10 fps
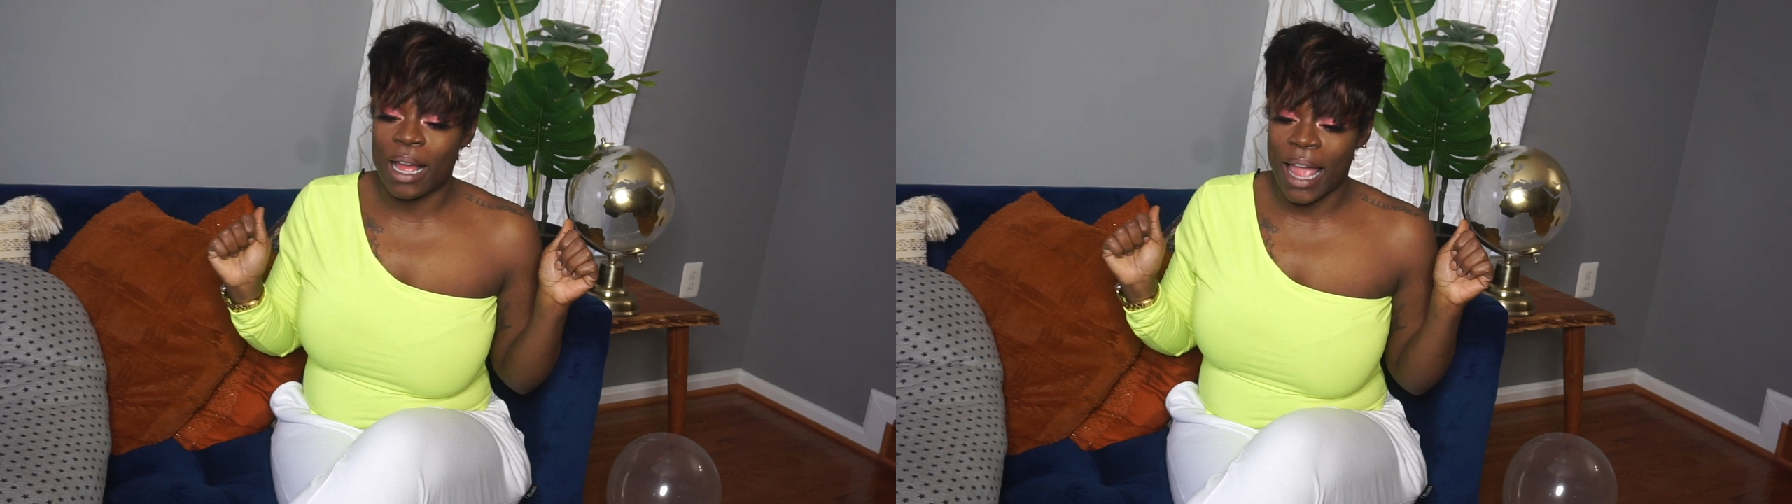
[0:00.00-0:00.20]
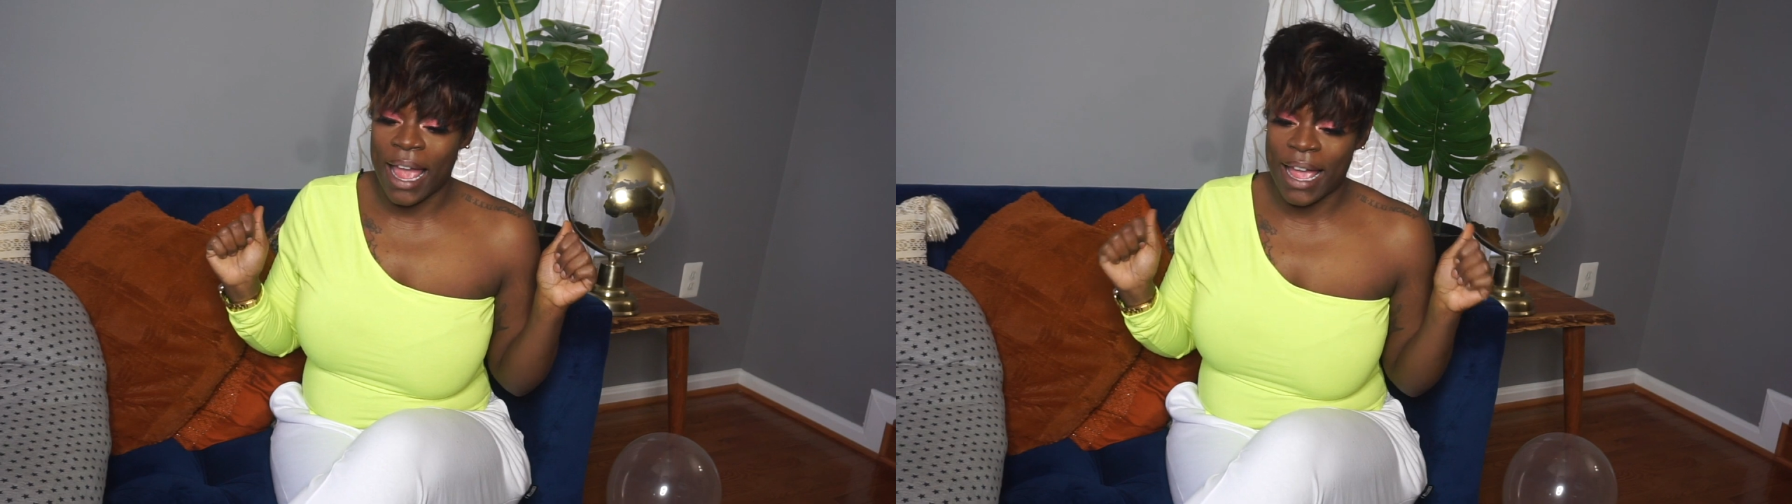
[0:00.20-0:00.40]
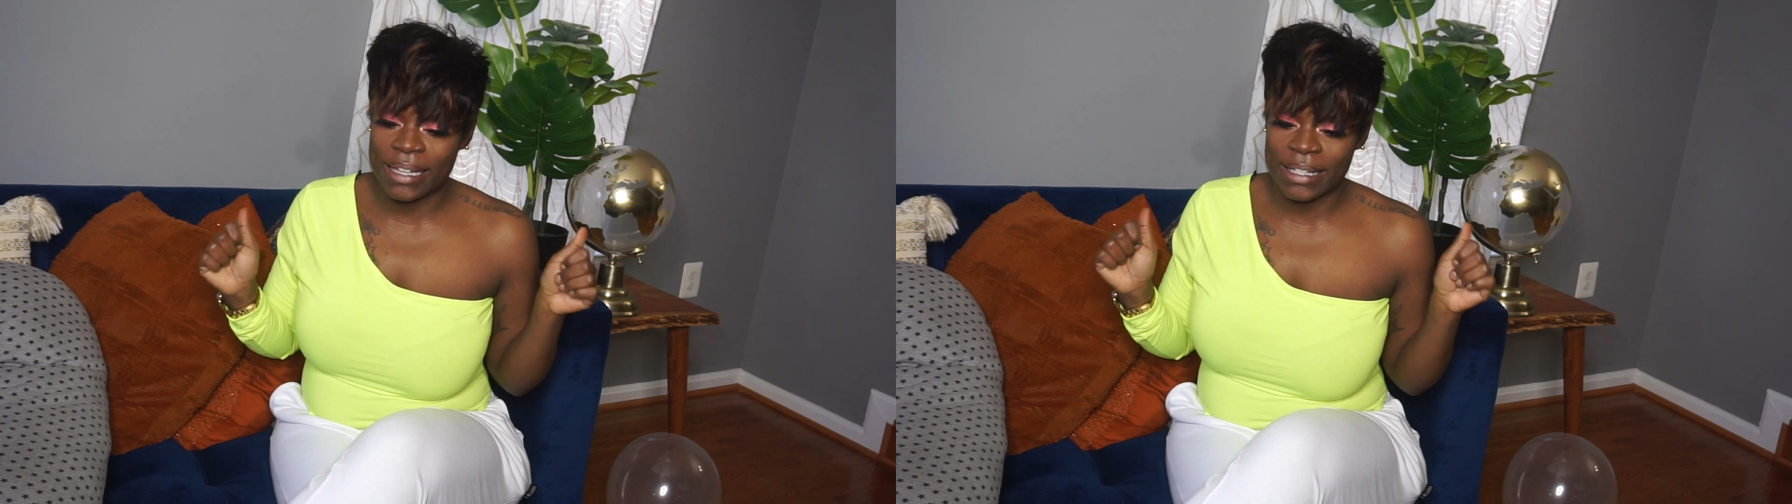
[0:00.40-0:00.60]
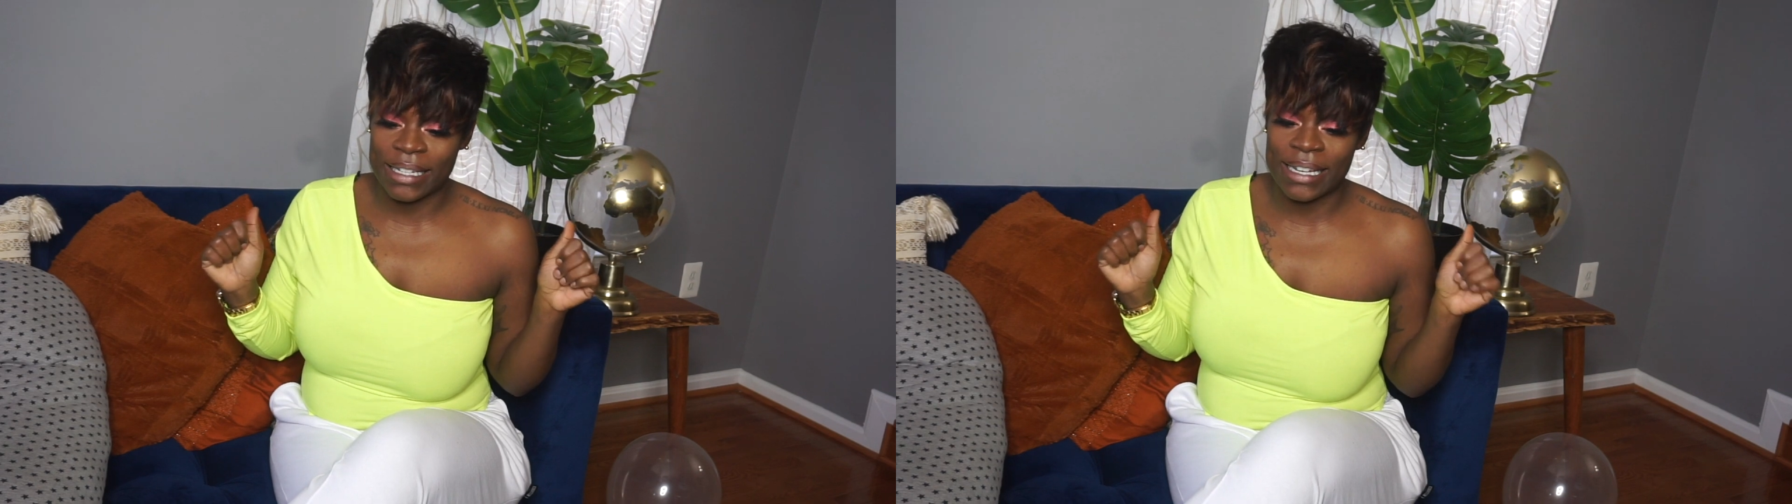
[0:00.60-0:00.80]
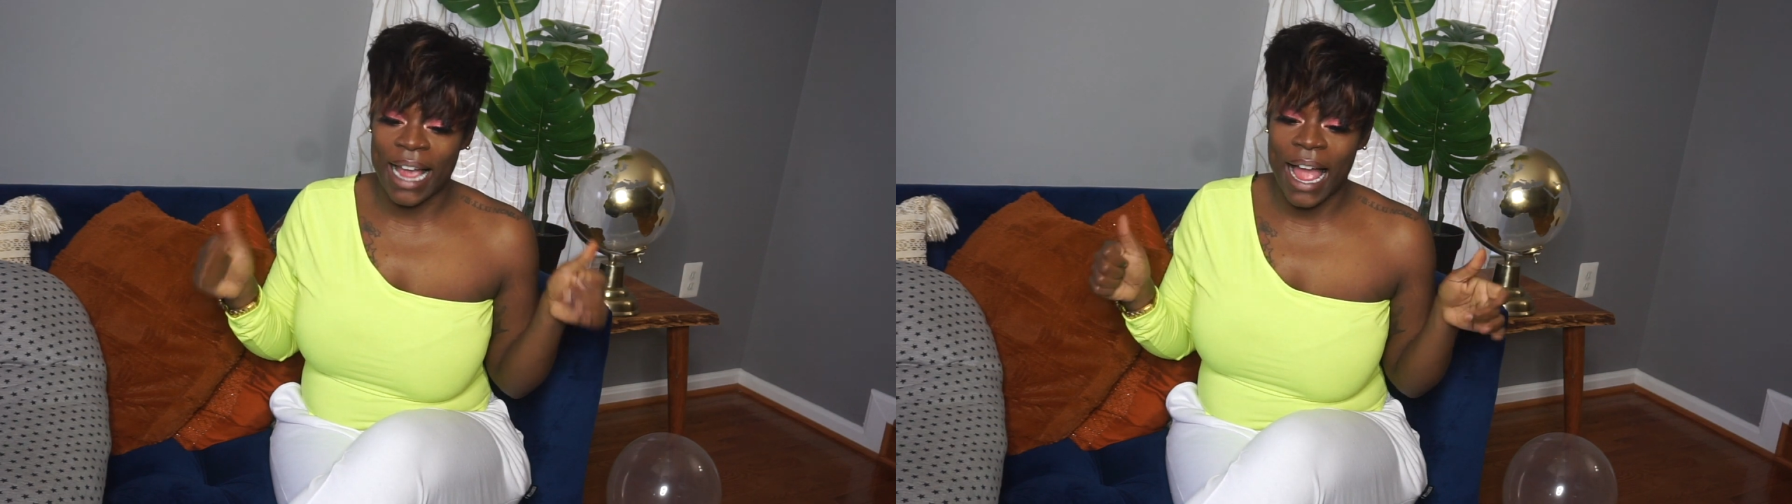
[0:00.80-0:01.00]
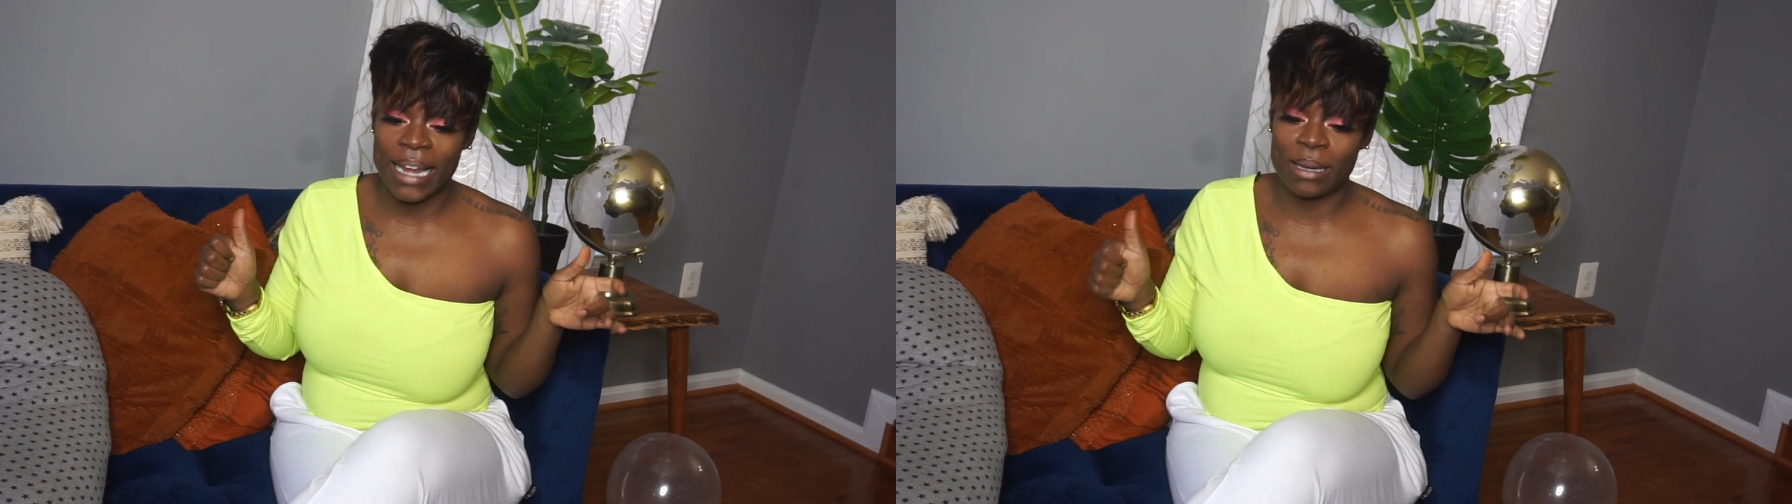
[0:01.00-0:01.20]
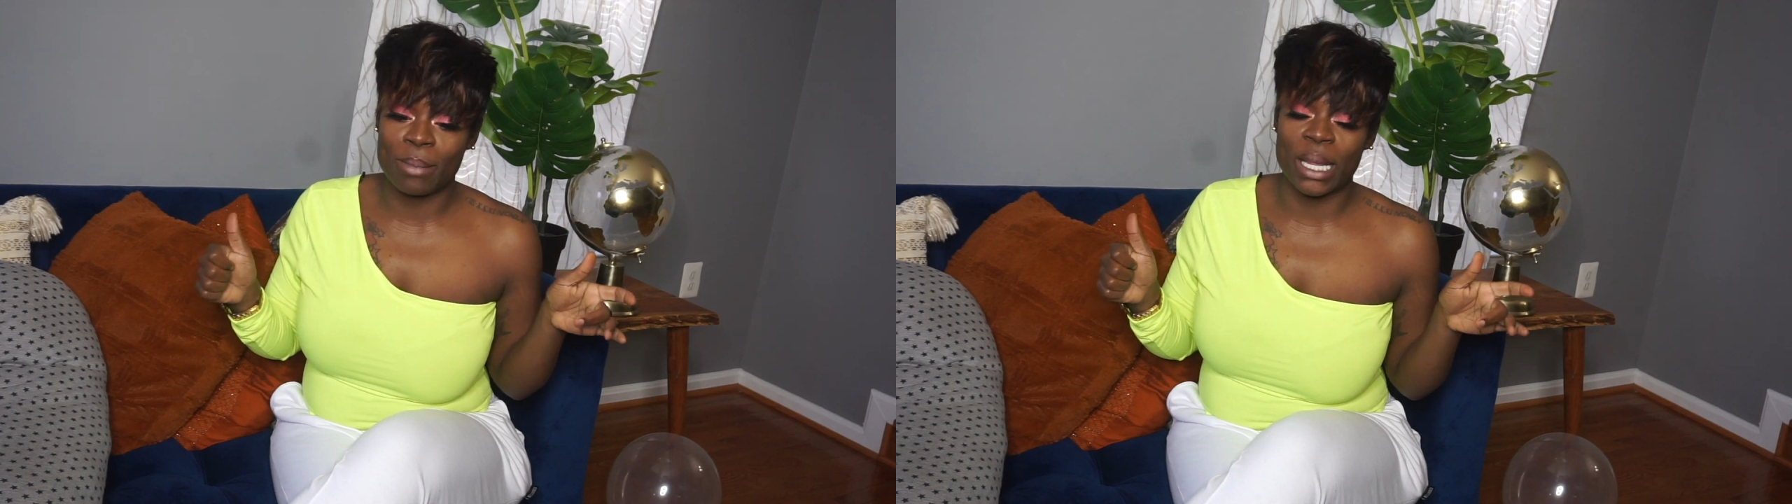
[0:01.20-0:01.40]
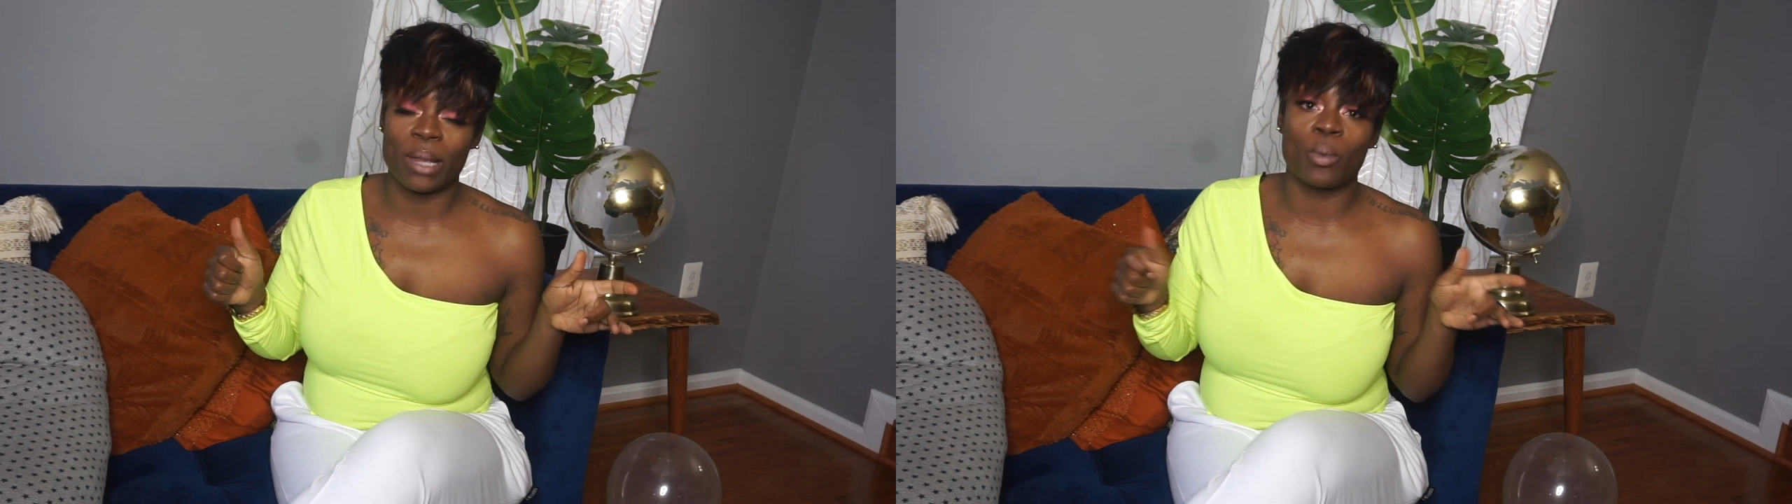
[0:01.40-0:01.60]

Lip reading: has gotten me,